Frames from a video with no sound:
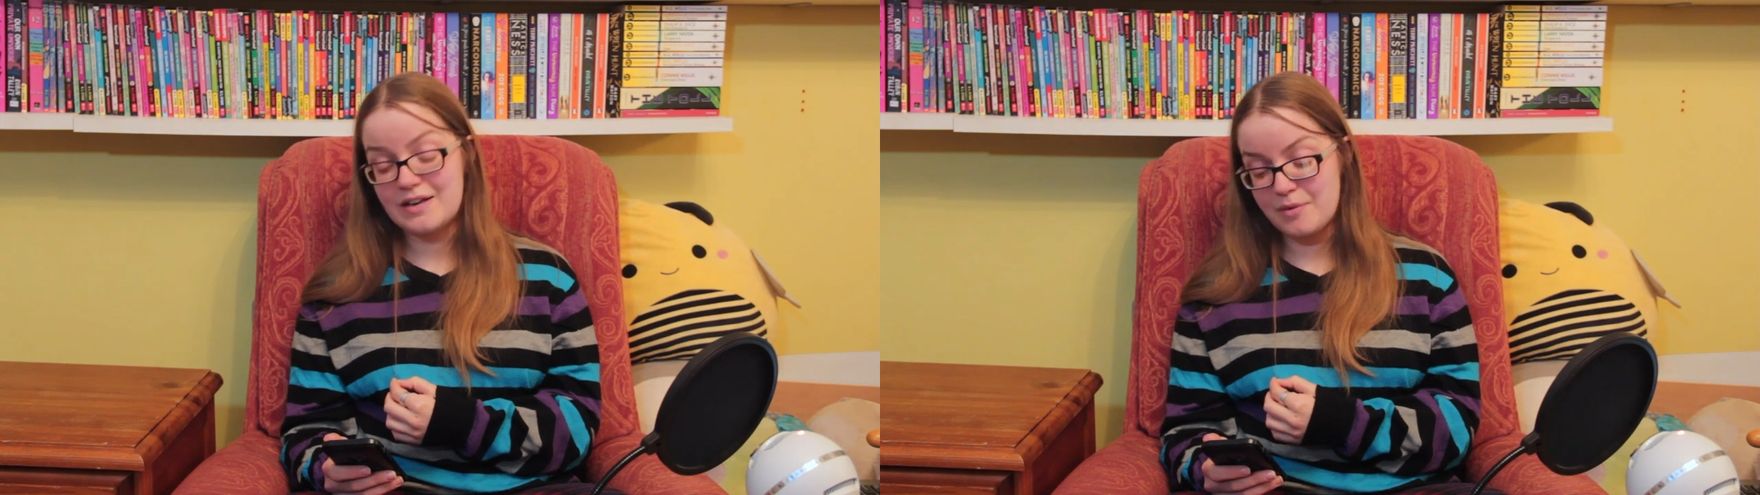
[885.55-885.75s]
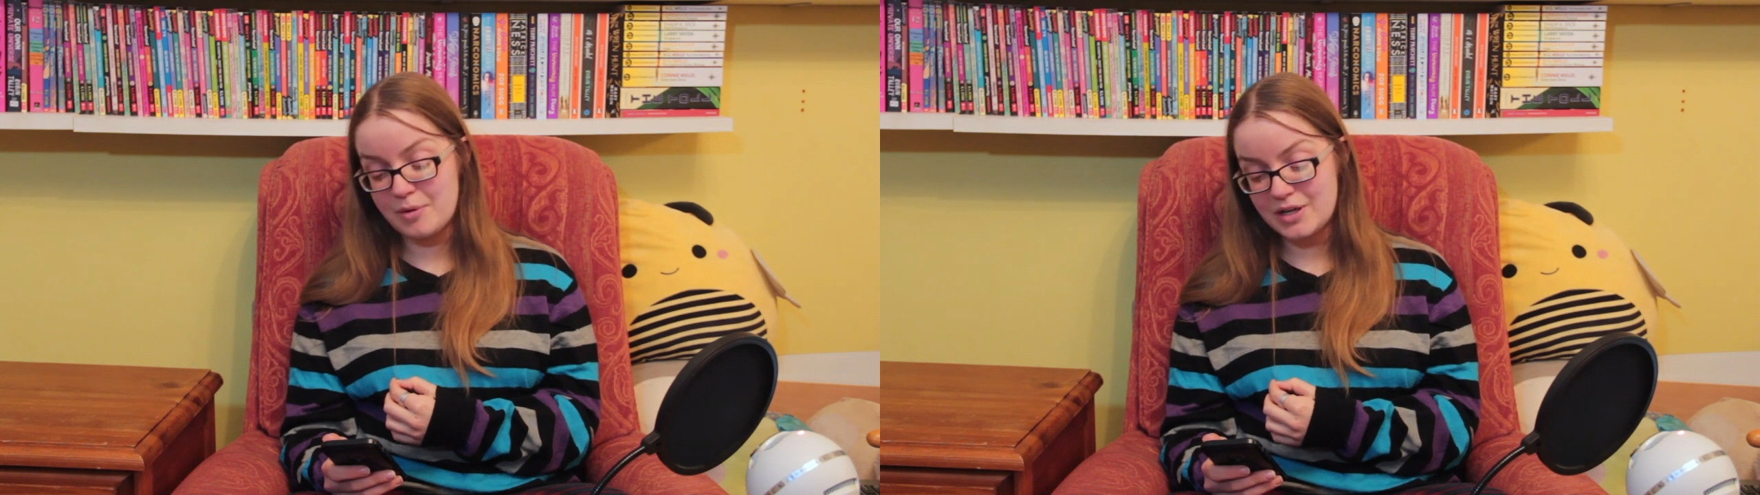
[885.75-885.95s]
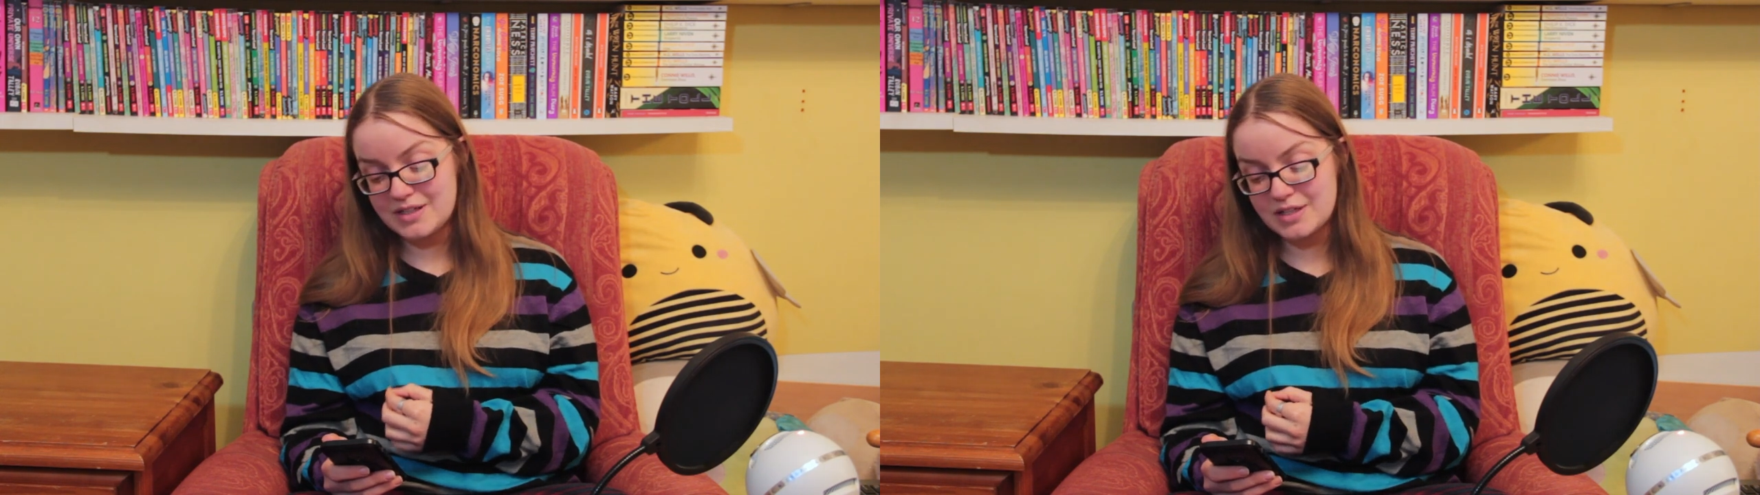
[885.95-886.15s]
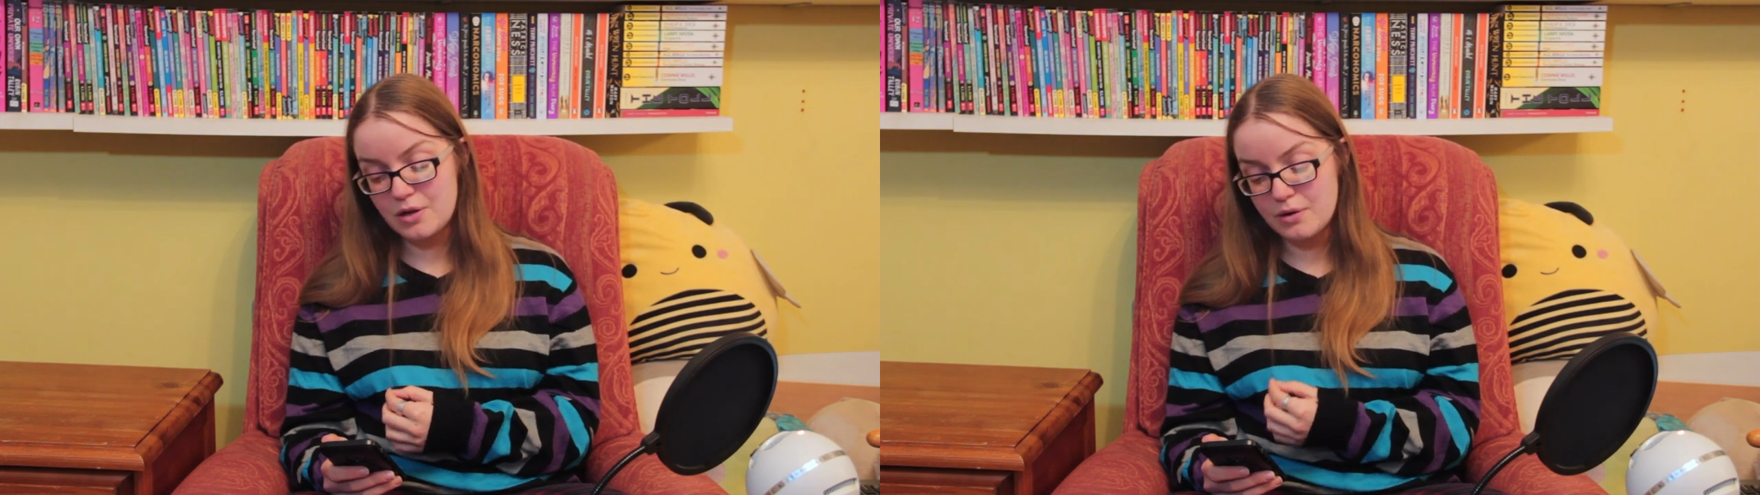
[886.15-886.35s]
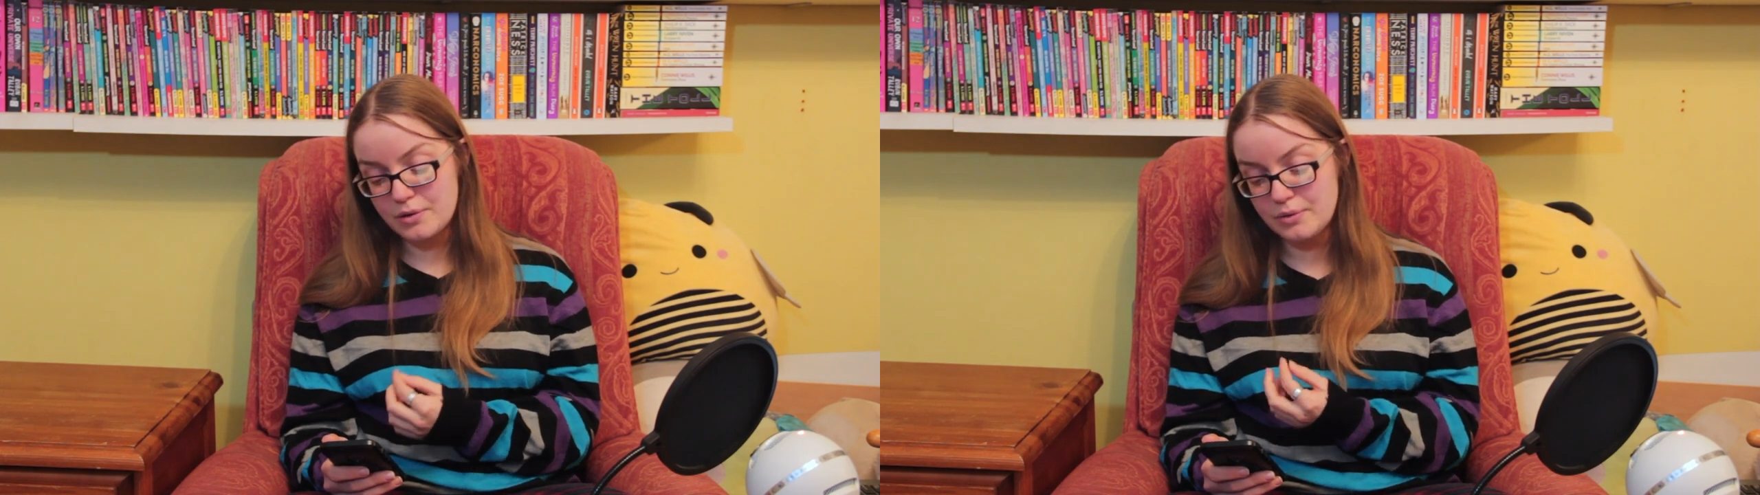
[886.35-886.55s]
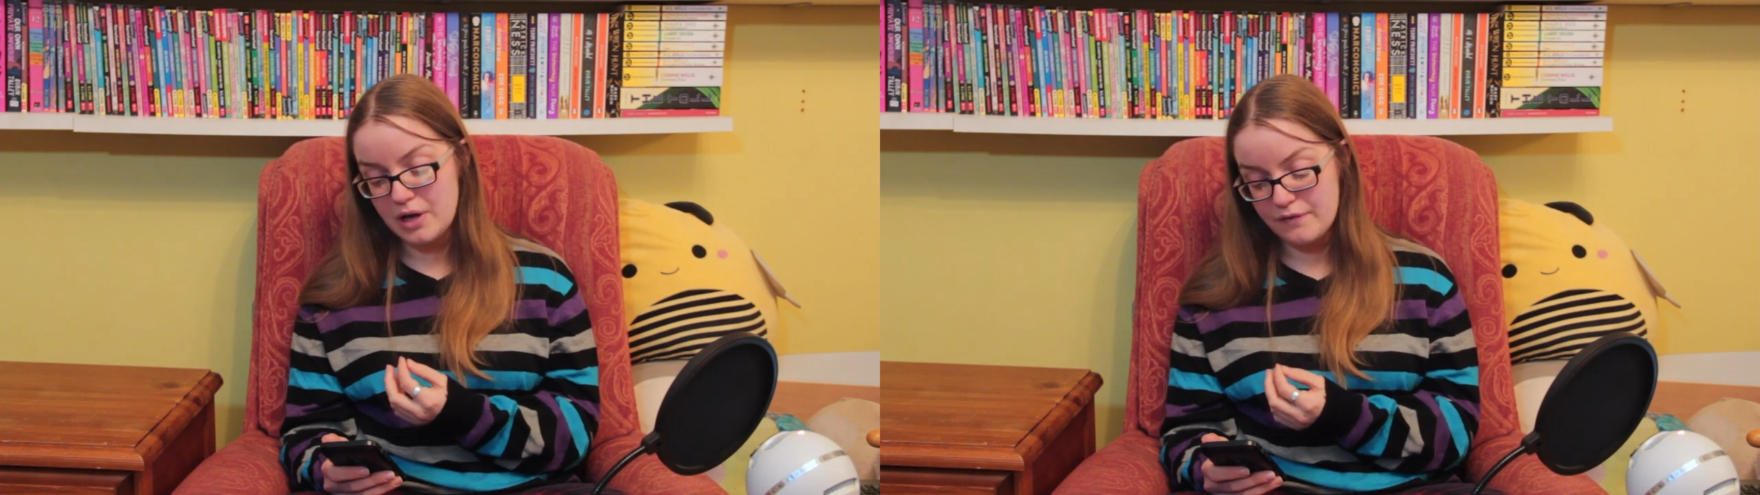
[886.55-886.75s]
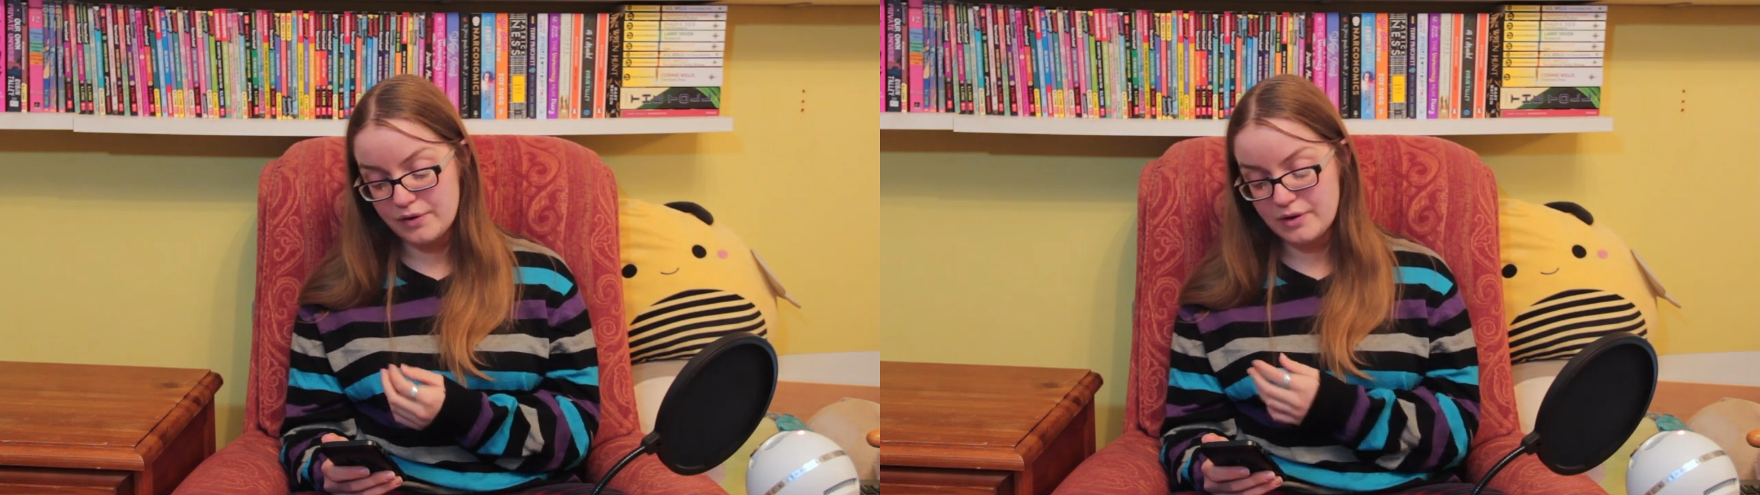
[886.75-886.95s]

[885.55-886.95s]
if I'm honest. It's got a cool cover.